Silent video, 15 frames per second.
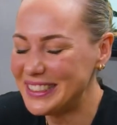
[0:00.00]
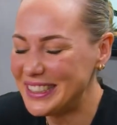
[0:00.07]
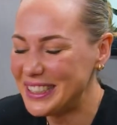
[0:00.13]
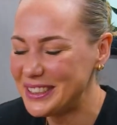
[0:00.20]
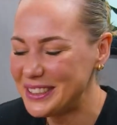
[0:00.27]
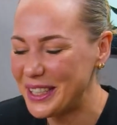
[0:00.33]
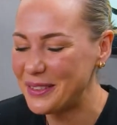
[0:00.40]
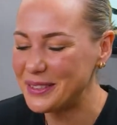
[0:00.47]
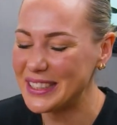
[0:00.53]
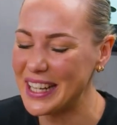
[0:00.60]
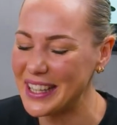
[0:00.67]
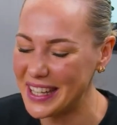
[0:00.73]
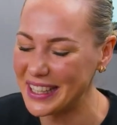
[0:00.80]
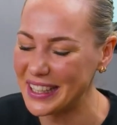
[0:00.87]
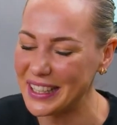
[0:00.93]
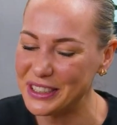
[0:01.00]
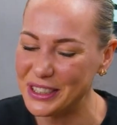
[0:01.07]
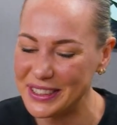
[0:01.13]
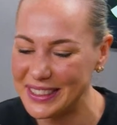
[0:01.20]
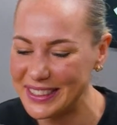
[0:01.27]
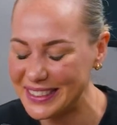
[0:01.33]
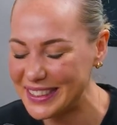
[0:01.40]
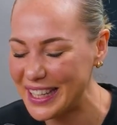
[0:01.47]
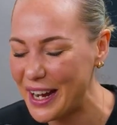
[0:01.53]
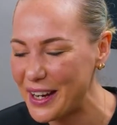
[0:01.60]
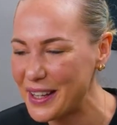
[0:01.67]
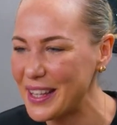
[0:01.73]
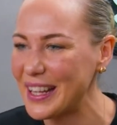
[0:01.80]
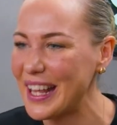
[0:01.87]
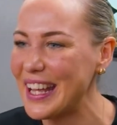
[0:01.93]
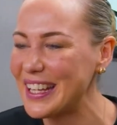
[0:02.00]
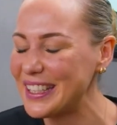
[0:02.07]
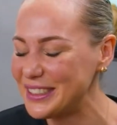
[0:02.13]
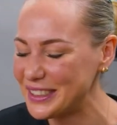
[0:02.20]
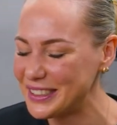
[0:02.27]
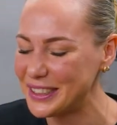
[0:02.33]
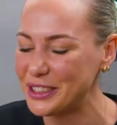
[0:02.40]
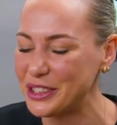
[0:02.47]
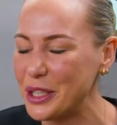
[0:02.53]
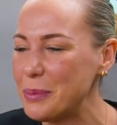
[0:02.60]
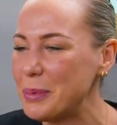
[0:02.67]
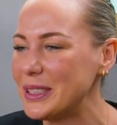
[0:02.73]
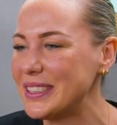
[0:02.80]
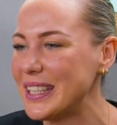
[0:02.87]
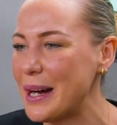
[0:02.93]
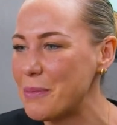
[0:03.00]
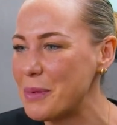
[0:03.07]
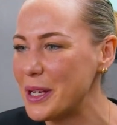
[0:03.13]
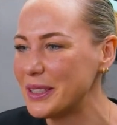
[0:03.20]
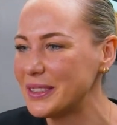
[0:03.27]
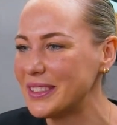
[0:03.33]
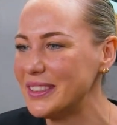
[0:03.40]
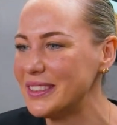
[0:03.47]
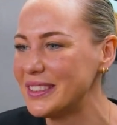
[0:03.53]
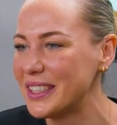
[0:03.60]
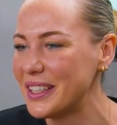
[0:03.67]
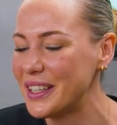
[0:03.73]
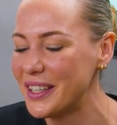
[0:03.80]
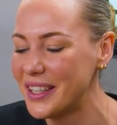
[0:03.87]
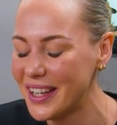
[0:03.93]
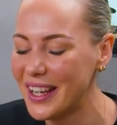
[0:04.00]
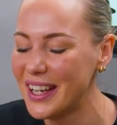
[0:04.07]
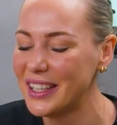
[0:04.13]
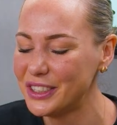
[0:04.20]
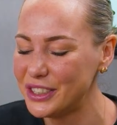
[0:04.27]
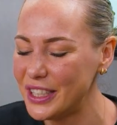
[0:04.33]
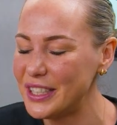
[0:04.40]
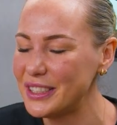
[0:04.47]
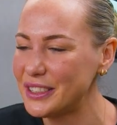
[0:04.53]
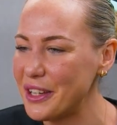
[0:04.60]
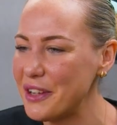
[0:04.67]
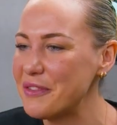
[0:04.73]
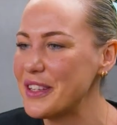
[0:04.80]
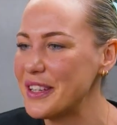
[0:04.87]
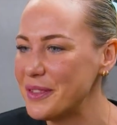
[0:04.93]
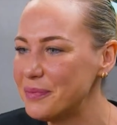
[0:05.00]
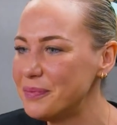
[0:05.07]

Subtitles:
She deserves nothing less. She's a star of the league and just a superstar person. Yeah. So she deserved it.